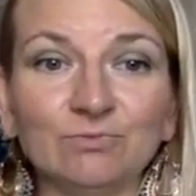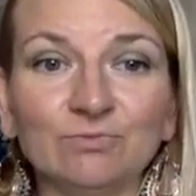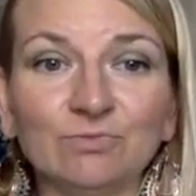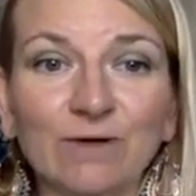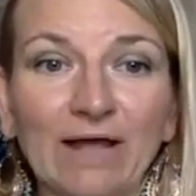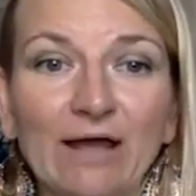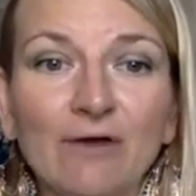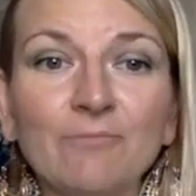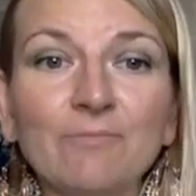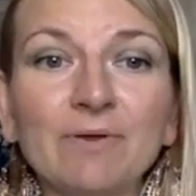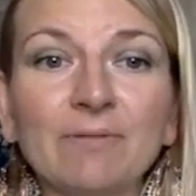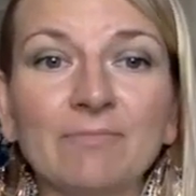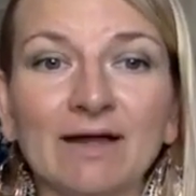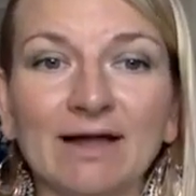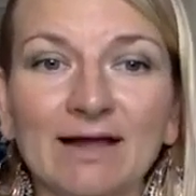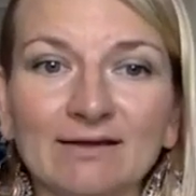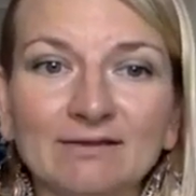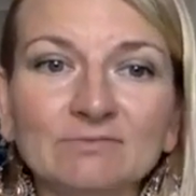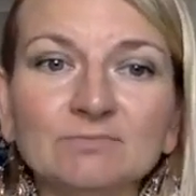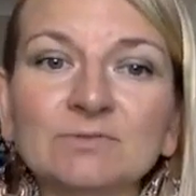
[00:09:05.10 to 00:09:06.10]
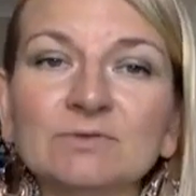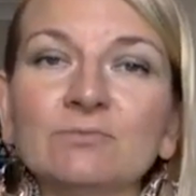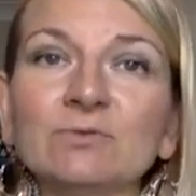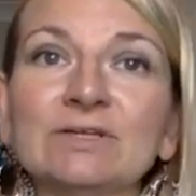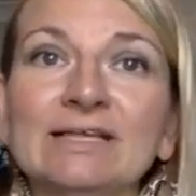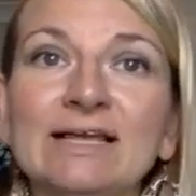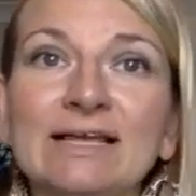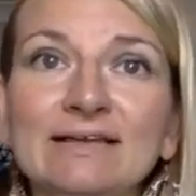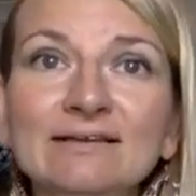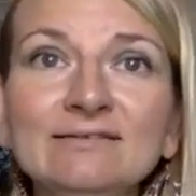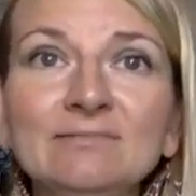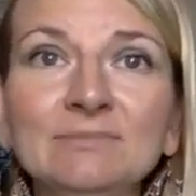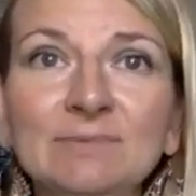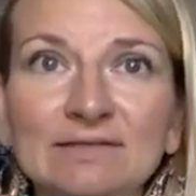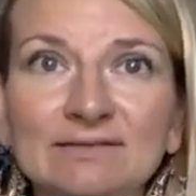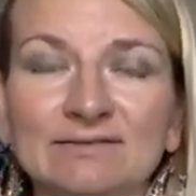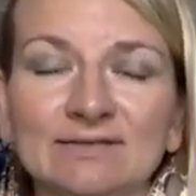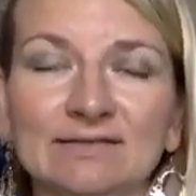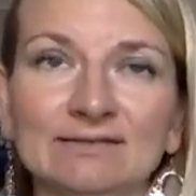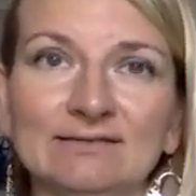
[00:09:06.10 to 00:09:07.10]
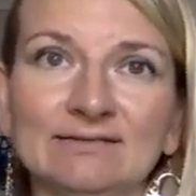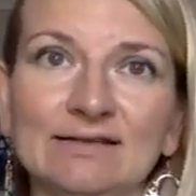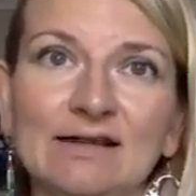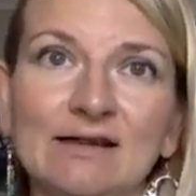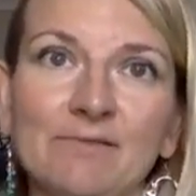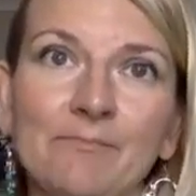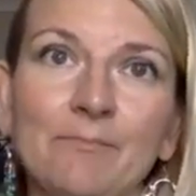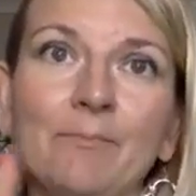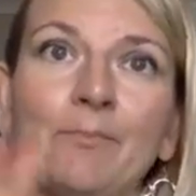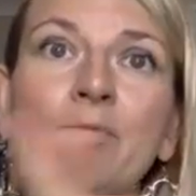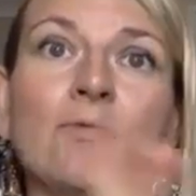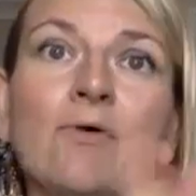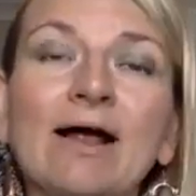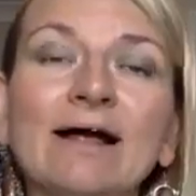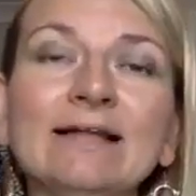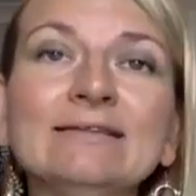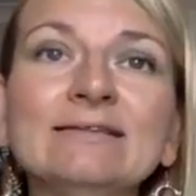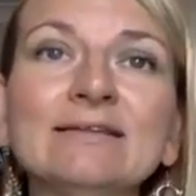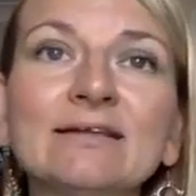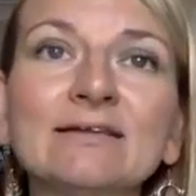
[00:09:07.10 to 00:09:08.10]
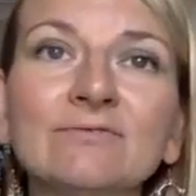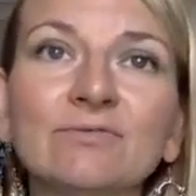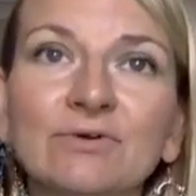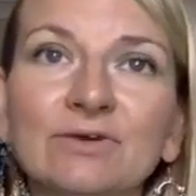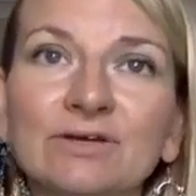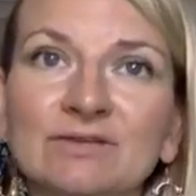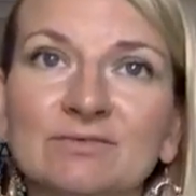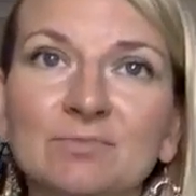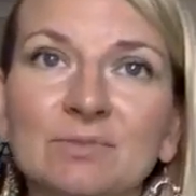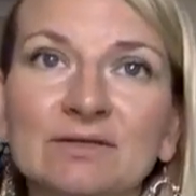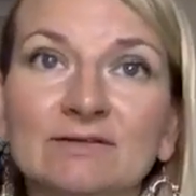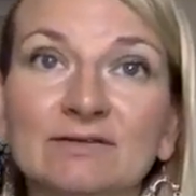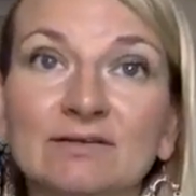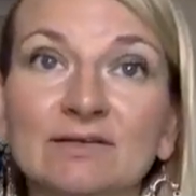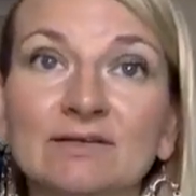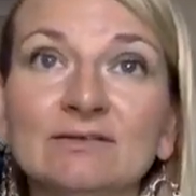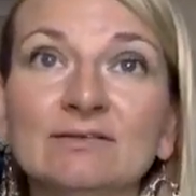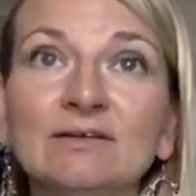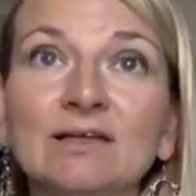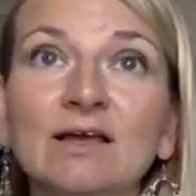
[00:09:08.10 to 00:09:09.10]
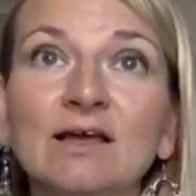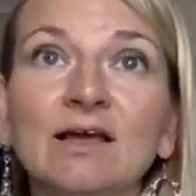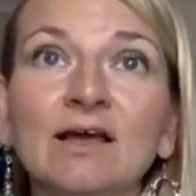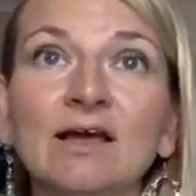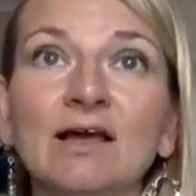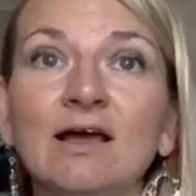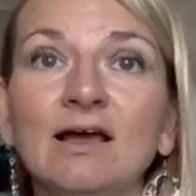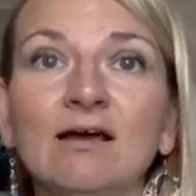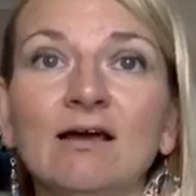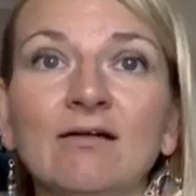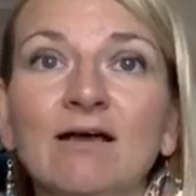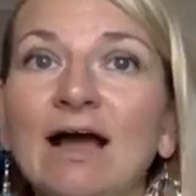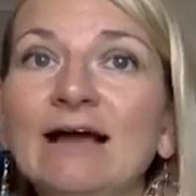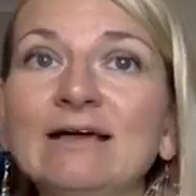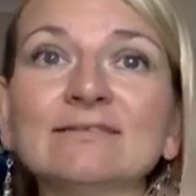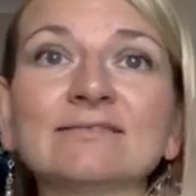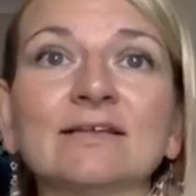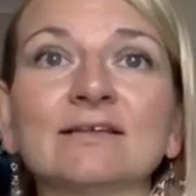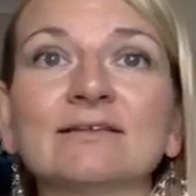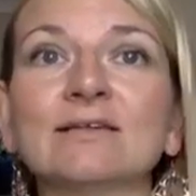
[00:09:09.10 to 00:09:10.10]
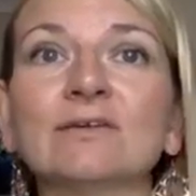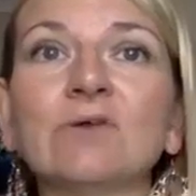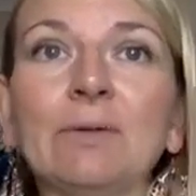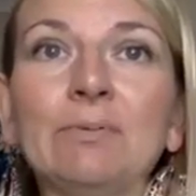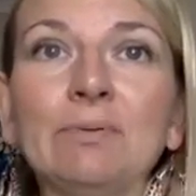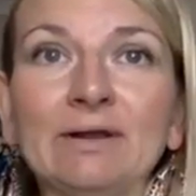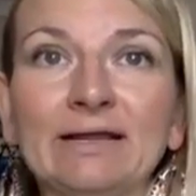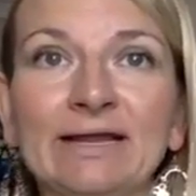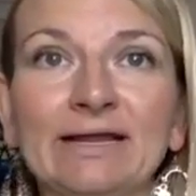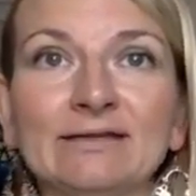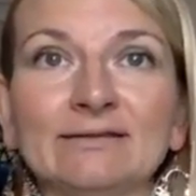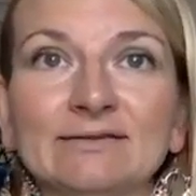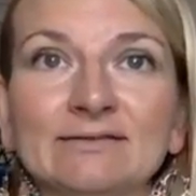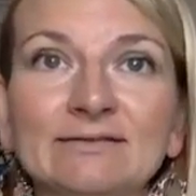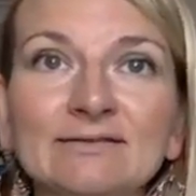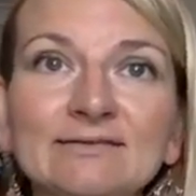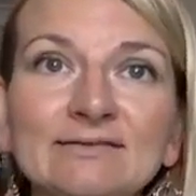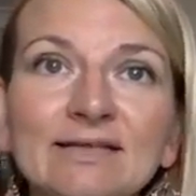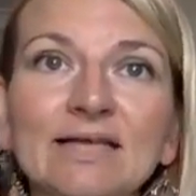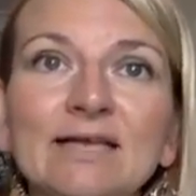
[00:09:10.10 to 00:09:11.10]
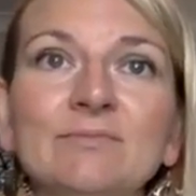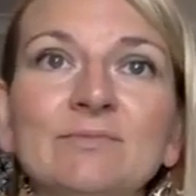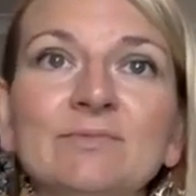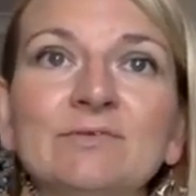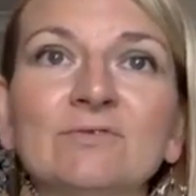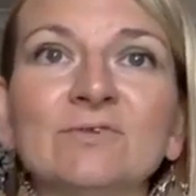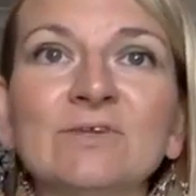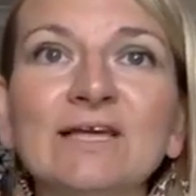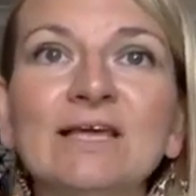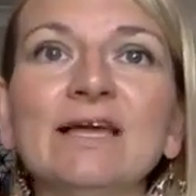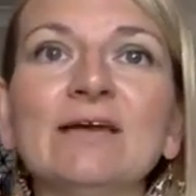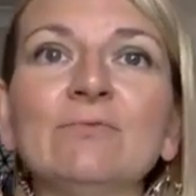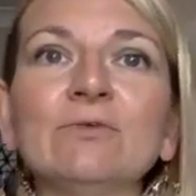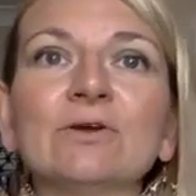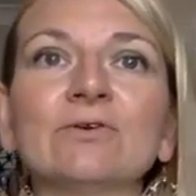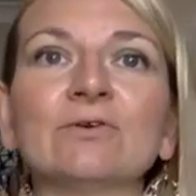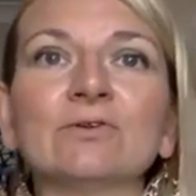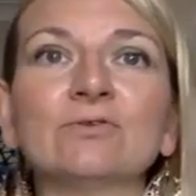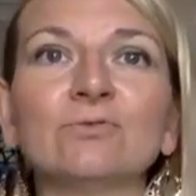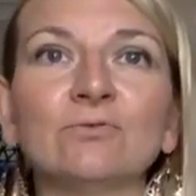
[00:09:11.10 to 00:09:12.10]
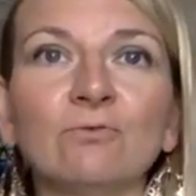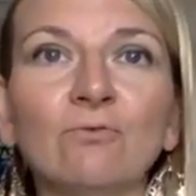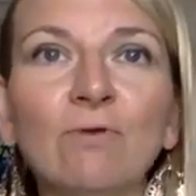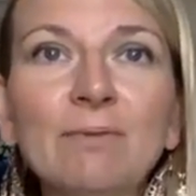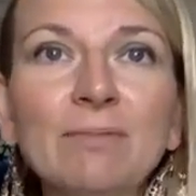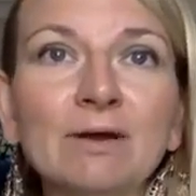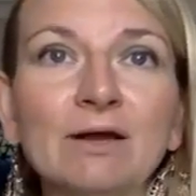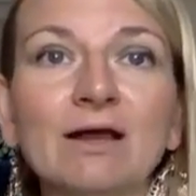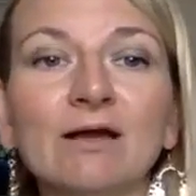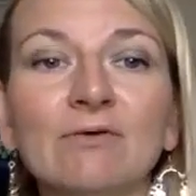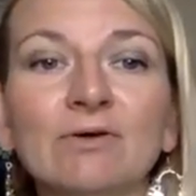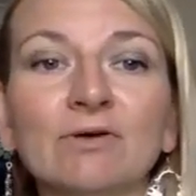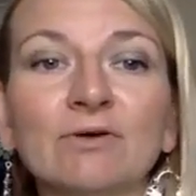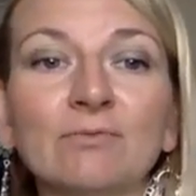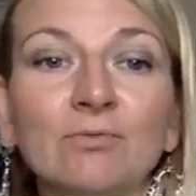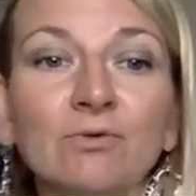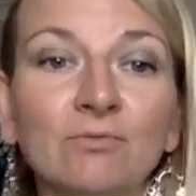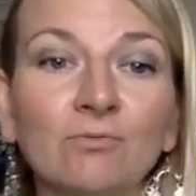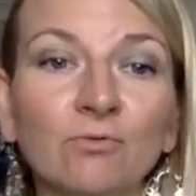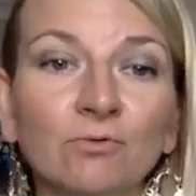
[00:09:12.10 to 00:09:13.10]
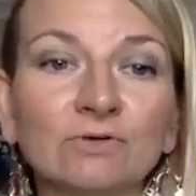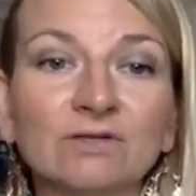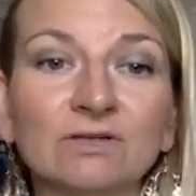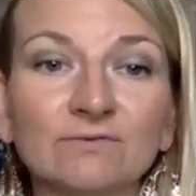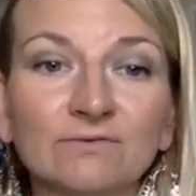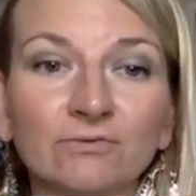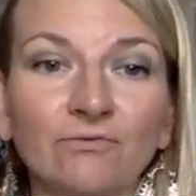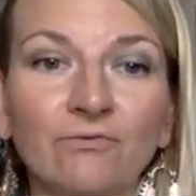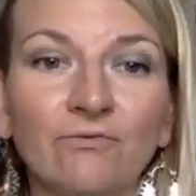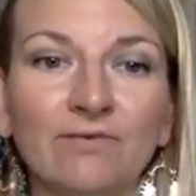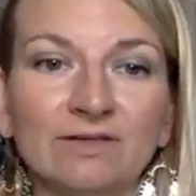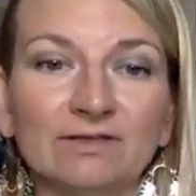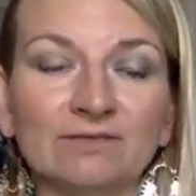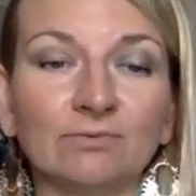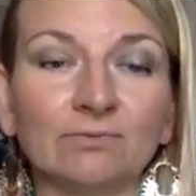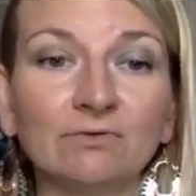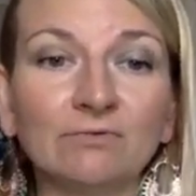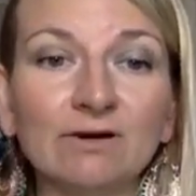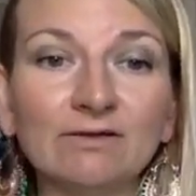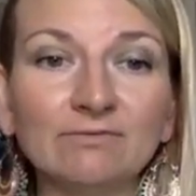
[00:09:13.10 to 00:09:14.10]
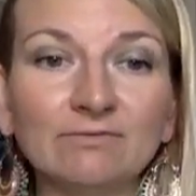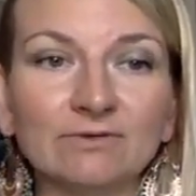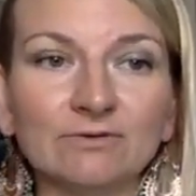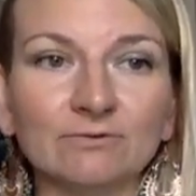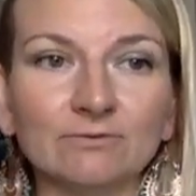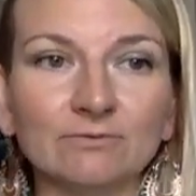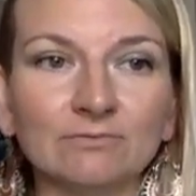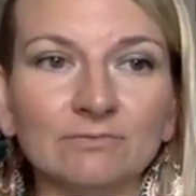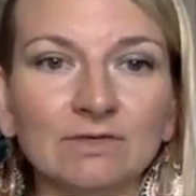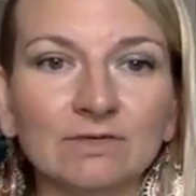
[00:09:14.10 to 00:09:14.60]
helping my husband with his business and branding for his business, I started replicating the same. So yeah, we're going to do a webinar, we're going to promote it through Facebook revenue.